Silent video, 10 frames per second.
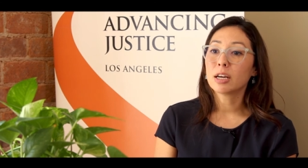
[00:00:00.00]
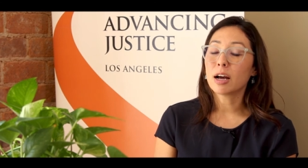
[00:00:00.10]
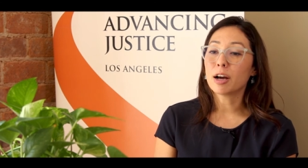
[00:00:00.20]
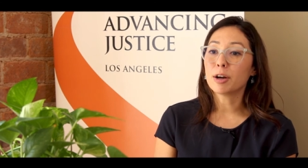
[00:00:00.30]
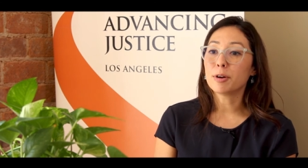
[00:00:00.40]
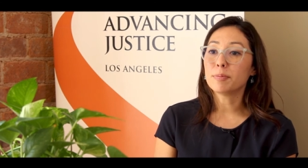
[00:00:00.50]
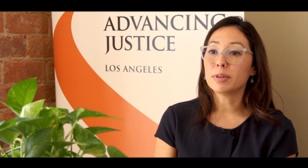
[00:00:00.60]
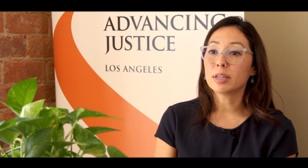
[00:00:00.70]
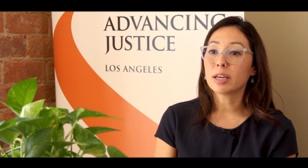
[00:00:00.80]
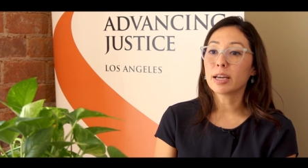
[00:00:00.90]
Um,
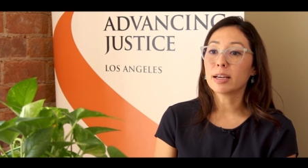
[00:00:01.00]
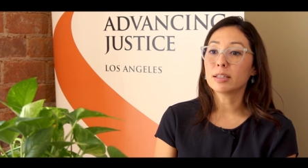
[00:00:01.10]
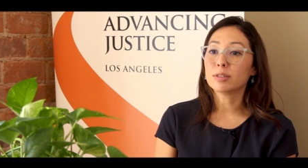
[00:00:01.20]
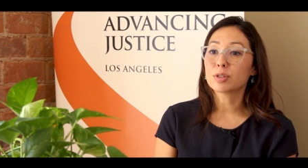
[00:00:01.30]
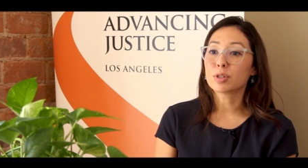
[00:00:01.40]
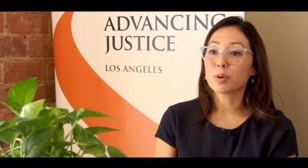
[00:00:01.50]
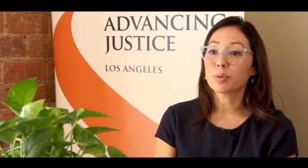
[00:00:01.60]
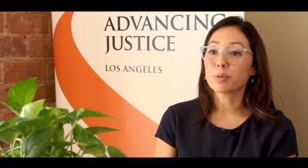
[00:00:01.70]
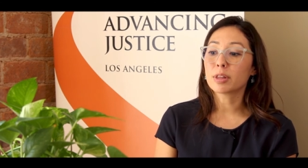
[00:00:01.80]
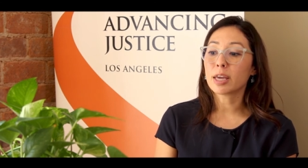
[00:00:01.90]
and
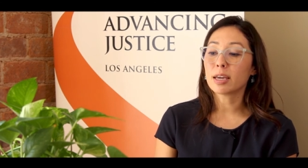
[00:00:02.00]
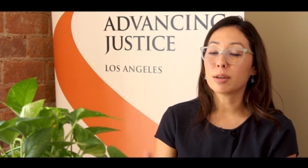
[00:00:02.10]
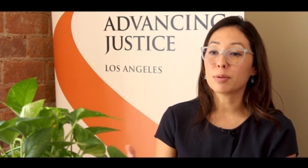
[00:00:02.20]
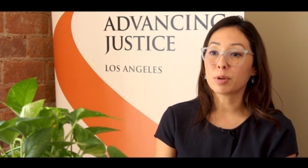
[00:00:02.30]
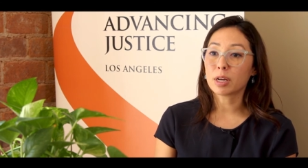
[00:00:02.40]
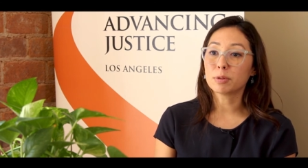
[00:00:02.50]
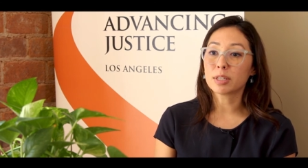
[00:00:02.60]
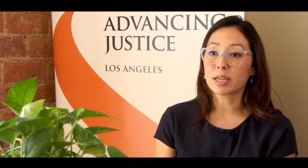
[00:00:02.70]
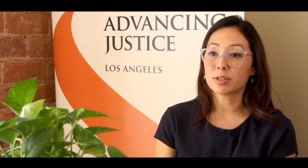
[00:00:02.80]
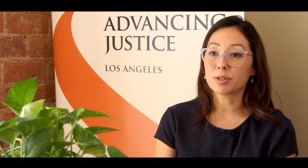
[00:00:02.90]
so they were able
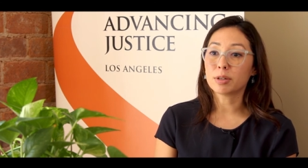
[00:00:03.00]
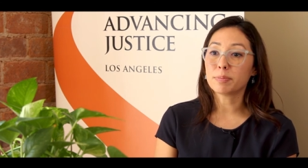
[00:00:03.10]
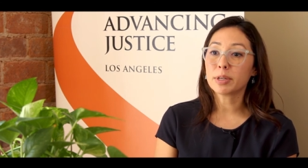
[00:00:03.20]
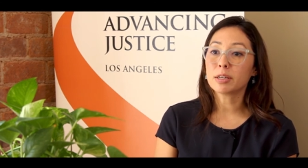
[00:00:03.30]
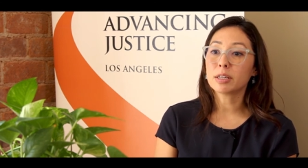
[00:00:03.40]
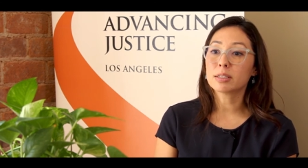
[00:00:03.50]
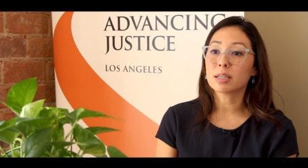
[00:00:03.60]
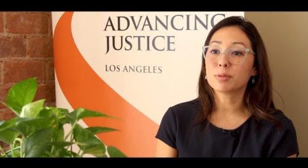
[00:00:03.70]
to enter an appearance,